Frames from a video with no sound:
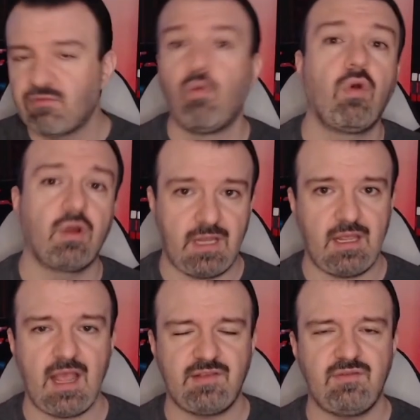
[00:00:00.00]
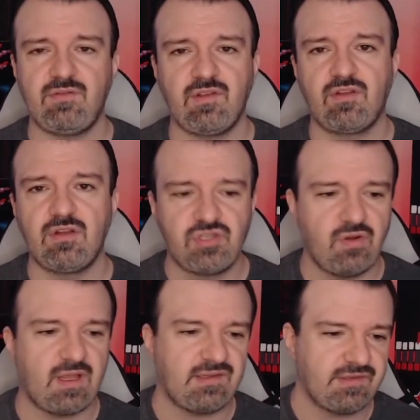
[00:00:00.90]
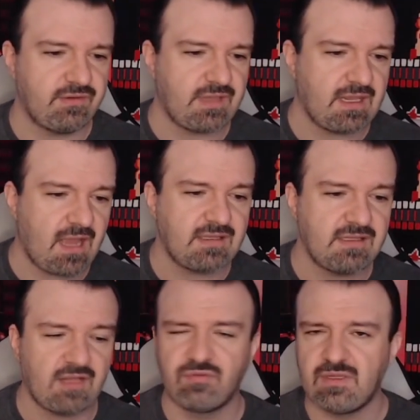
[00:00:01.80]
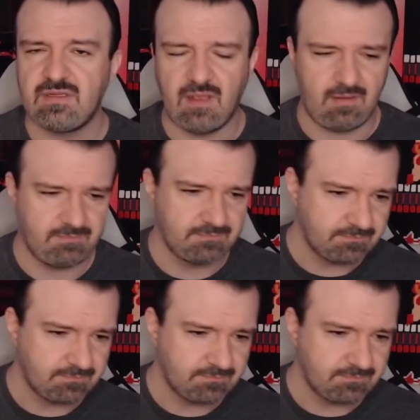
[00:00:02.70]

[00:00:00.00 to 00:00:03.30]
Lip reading: They reward it as if it's a good choice, okay? And I think that's really dumb.